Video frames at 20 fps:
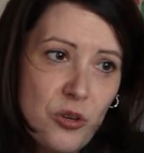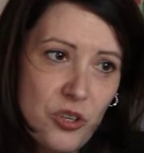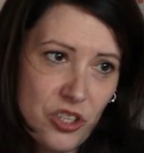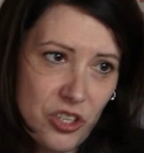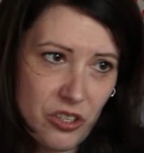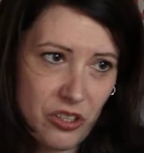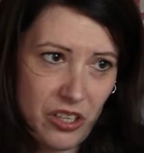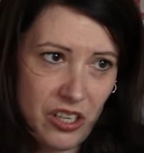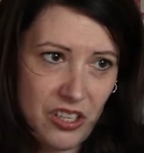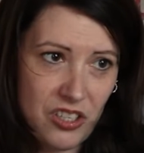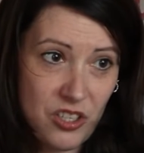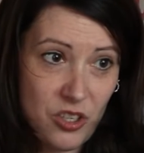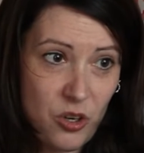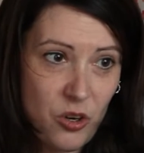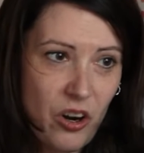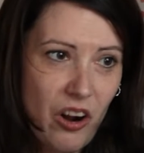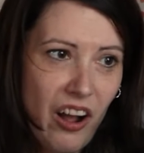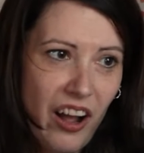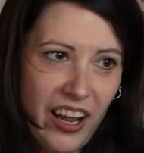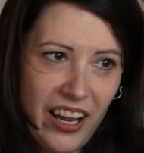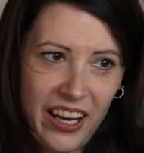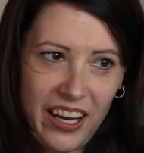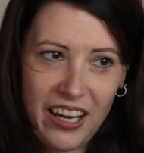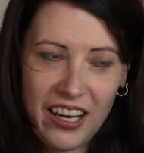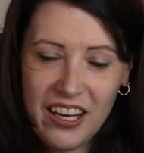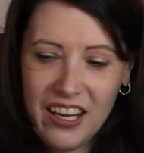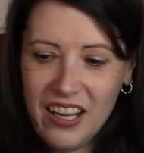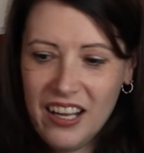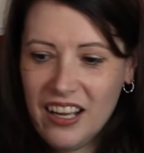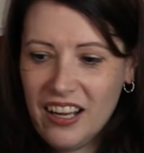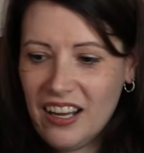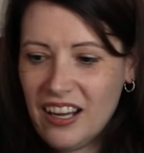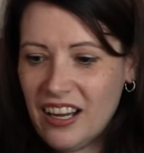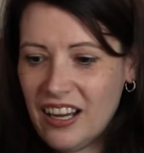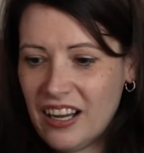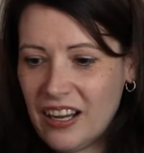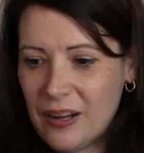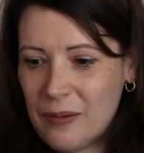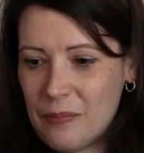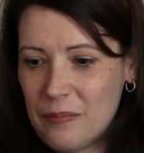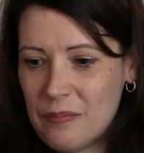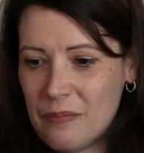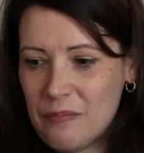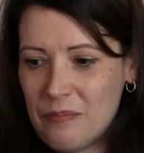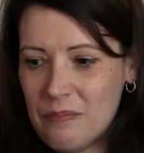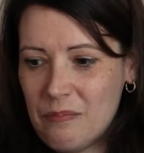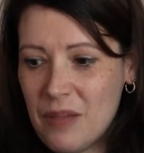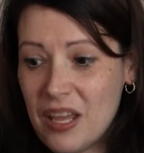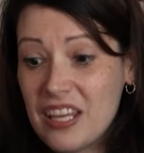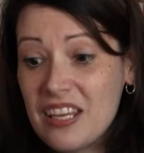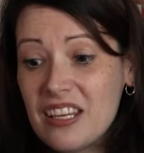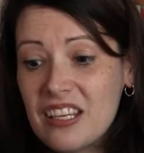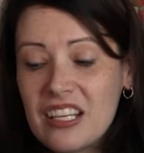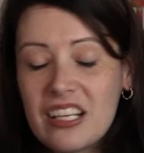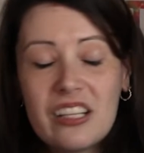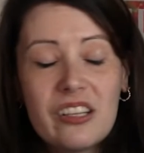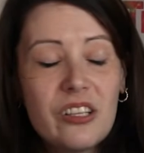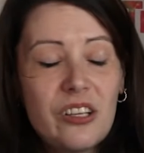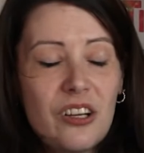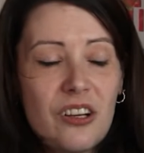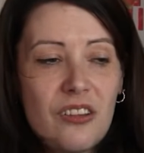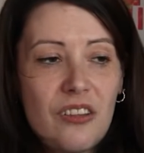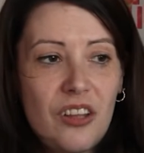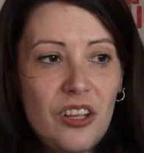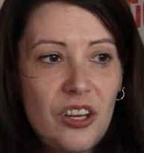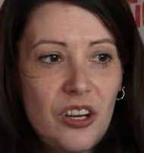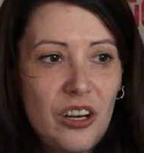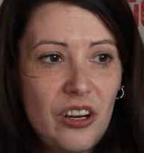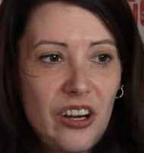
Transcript: socially to cry, mm-hmm. um, making it clear that